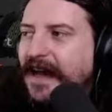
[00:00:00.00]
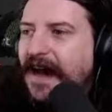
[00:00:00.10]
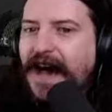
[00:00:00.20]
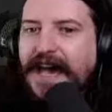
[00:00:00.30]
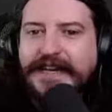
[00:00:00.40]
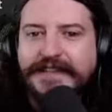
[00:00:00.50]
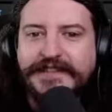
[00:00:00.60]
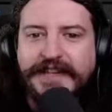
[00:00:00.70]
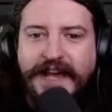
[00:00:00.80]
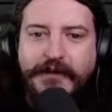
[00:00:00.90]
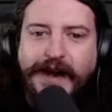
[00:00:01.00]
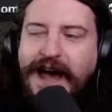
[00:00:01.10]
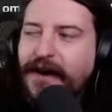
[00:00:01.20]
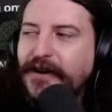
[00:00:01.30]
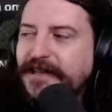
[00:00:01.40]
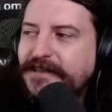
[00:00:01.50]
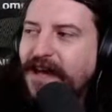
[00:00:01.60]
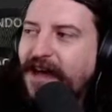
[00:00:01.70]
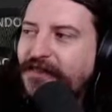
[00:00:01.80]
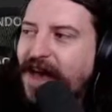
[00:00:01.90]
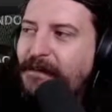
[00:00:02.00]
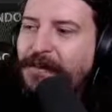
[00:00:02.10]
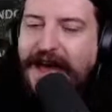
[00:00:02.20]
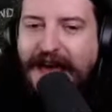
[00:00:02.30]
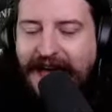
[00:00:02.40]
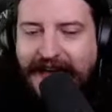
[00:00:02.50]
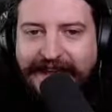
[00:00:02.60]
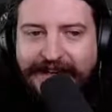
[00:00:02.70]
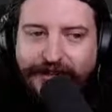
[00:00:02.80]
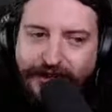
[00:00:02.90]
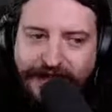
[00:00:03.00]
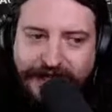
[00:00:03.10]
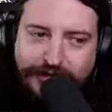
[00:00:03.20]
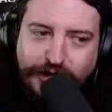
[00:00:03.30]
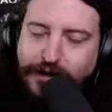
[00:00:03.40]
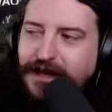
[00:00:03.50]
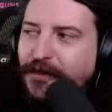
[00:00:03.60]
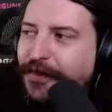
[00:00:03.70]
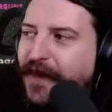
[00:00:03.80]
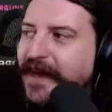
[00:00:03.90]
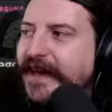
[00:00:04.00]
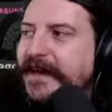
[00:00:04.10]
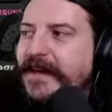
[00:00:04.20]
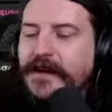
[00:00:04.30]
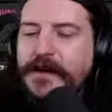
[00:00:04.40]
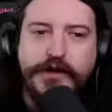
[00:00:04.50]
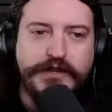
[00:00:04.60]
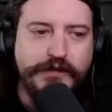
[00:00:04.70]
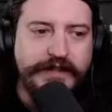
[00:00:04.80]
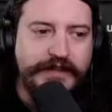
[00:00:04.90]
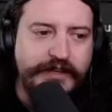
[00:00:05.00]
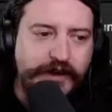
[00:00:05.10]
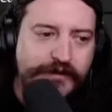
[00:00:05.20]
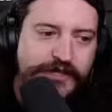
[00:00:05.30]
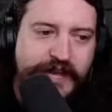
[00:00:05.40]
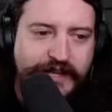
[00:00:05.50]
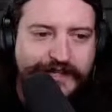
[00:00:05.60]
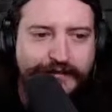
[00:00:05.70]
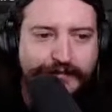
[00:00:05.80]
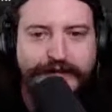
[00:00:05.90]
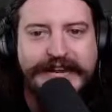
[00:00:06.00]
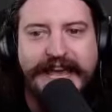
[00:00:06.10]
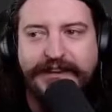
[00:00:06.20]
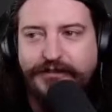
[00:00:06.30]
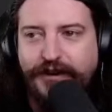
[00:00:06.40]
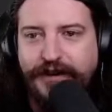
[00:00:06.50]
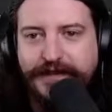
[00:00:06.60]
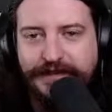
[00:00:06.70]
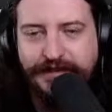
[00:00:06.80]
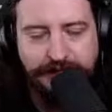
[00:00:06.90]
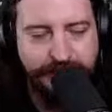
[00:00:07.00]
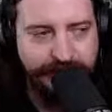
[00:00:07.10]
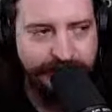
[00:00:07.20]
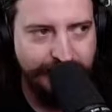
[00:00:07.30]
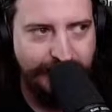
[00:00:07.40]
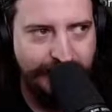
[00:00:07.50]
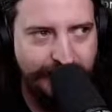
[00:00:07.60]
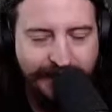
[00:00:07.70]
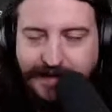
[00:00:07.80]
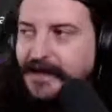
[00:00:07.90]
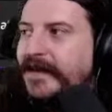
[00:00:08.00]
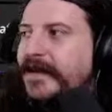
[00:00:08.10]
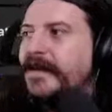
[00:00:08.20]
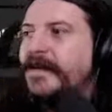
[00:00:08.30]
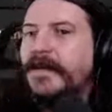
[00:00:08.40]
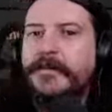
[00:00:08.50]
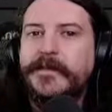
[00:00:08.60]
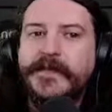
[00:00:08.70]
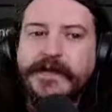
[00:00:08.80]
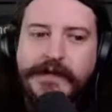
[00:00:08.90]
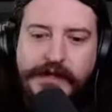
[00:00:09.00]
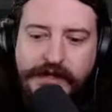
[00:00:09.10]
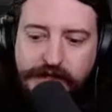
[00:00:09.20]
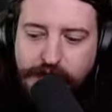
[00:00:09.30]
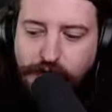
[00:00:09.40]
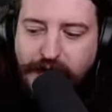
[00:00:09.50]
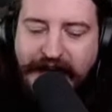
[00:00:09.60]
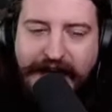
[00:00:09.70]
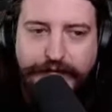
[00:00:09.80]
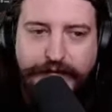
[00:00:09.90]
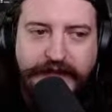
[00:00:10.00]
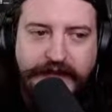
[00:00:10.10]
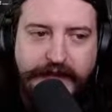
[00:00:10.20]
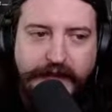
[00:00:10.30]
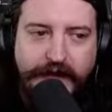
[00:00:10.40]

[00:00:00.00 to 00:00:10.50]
I could say, wow, he's not that bad. Look, he's doing a thing. We're doing the negotiation for 10 drugs. Oh, my God, 10. You have the